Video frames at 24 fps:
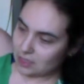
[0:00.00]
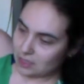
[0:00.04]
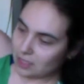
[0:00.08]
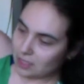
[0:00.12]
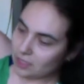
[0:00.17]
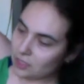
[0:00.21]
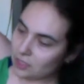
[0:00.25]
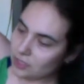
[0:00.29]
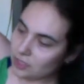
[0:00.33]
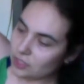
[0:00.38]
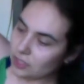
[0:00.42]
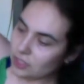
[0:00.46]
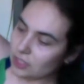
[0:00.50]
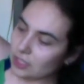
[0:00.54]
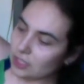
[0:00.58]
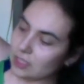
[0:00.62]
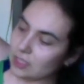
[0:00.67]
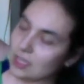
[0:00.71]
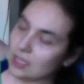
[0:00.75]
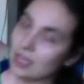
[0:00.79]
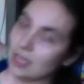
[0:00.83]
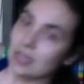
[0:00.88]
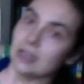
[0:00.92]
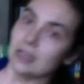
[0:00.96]
Good.
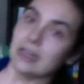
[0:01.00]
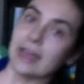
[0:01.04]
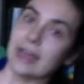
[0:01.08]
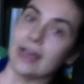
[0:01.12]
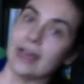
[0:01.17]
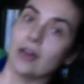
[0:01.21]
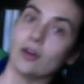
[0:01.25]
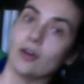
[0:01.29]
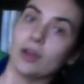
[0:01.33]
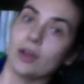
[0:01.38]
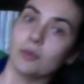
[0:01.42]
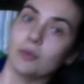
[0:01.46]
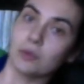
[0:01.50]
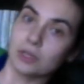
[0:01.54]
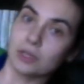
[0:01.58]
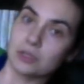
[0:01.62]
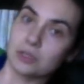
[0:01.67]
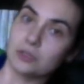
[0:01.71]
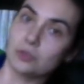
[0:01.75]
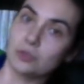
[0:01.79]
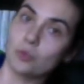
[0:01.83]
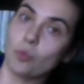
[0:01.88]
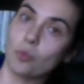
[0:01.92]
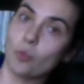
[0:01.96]
Now I want to do
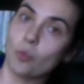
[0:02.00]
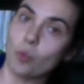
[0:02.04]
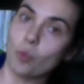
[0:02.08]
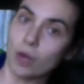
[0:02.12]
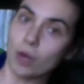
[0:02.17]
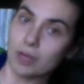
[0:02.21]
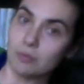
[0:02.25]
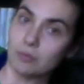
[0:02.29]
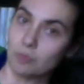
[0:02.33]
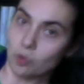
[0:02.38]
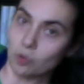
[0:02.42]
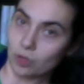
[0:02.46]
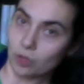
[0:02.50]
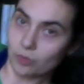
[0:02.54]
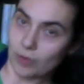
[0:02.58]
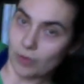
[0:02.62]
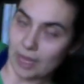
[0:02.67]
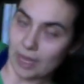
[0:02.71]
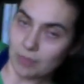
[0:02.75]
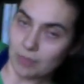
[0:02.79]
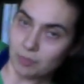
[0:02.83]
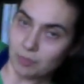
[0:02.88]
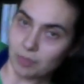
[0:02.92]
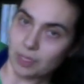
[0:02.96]
1 more rep,
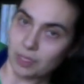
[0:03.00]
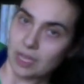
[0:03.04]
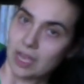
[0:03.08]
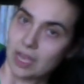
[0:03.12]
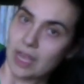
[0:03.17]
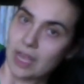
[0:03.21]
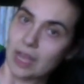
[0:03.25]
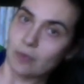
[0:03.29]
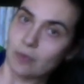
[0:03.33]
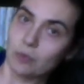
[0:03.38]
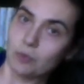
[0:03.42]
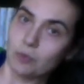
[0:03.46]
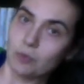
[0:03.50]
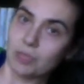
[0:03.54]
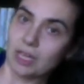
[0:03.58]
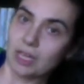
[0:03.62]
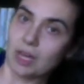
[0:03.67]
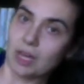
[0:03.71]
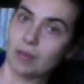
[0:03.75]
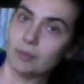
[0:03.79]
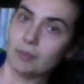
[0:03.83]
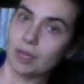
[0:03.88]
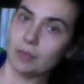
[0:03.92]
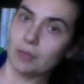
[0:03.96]
and when we come
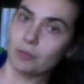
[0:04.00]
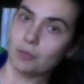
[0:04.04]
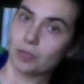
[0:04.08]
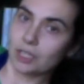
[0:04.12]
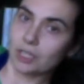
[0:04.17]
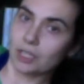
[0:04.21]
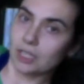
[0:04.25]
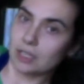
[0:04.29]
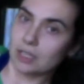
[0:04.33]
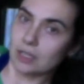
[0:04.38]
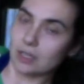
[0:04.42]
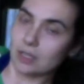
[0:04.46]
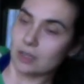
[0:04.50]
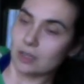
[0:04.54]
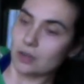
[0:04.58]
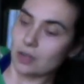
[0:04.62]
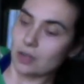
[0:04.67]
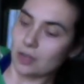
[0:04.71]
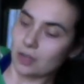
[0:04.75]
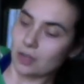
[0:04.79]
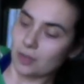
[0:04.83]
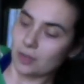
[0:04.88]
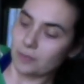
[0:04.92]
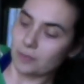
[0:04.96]
up, we're going
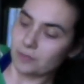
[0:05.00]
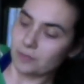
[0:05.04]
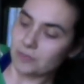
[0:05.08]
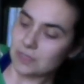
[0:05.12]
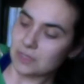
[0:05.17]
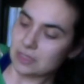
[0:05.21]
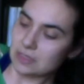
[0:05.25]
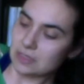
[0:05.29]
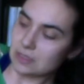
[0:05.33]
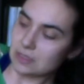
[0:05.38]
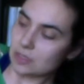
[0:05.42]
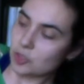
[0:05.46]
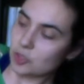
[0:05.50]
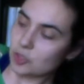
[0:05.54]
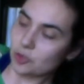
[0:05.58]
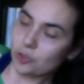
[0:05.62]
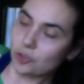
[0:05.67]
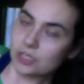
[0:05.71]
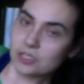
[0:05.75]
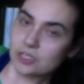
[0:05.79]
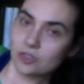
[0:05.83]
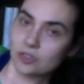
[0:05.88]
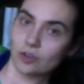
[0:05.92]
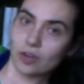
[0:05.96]
to
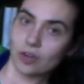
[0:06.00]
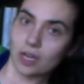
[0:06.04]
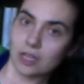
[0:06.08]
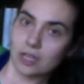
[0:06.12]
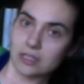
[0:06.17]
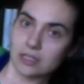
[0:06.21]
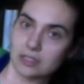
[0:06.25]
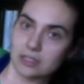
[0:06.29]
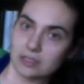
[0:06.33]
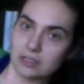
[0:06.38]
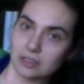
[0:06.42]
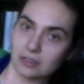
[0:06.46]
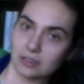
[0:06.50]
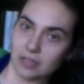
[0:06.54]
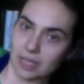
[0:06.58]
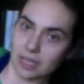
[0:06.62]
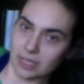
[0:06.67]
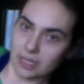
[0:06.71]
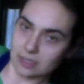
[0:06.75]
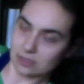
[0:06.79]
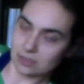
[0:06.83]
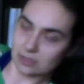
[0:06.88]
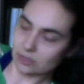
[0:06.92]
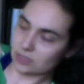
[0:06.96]
crisscross the legs.
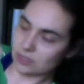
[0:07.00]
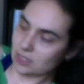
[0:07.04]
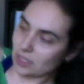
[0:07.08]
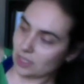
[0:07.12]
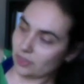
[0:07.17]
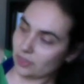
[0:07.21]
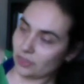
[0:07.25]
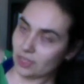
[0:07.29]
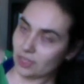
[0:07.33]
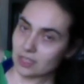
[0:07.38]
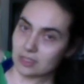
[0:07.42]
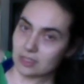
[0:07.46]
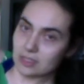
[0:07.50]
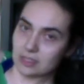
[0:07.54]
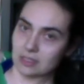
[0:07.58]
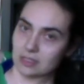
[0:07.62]
Looks like this.